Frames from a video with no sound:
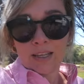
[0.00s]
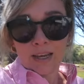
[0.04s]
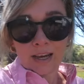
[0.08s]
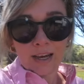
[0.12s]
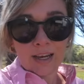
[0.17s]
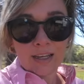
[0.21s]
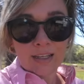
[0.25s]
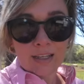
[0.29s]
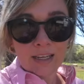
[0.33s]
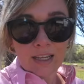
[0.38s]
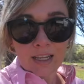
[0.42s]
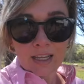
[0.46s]

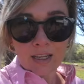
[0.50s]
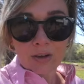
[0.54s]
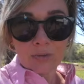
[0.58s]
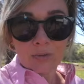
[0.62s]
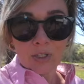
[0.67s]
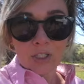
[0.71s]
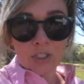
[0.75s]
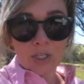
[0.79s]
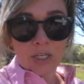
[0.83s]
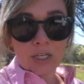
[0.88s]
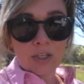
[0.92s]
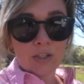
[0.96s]
gardening,
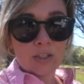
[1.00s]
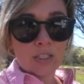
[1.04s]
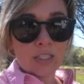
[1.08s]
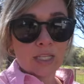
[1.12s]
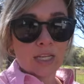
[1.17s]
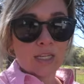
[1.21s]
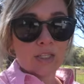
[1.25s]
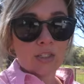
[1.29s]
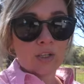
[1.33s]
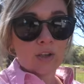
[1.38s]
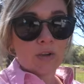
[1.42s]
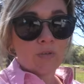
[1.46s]
which I use
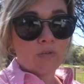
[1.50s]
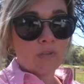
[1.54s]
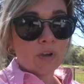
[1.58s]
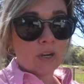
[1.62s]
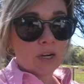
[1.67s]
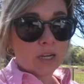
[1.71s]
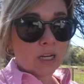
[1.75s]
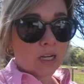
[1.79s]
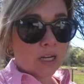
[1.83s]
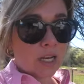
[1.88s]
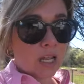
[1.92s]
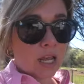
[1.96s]
that term
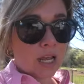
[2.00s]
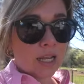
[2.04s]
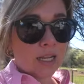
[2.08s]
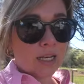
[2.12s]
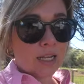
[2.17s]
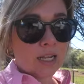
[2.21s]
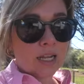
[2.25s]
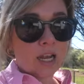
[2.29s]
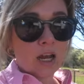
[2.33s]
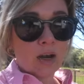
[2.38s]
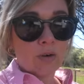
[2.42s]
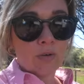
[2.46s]
very
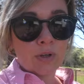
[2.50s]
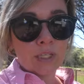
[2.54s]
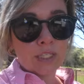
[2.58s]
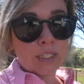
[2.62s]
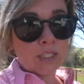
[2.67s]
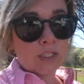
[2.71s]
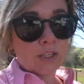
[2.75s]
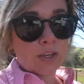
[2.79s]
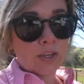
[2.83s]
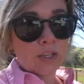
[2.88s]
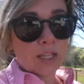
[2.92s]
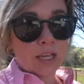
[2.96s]
lightly. I'll
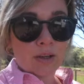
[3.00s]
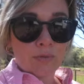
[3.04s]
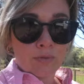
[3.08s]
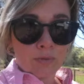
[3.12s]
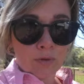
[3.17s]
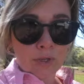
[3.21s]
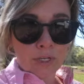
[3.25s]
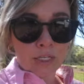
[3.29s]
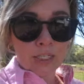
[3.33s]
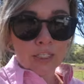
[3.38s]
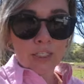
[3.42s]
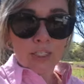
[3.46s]
insert that
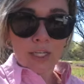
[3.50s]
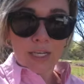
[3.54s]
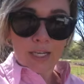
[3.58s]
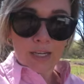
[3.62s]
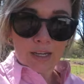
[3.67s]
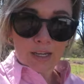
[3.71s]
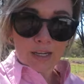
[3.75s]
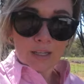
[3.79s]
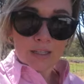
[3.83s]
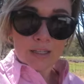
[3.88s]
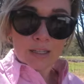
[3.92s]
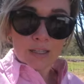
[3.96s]
footage
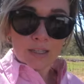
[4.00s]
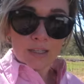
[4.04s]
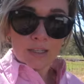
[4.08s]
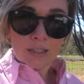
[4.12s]
here.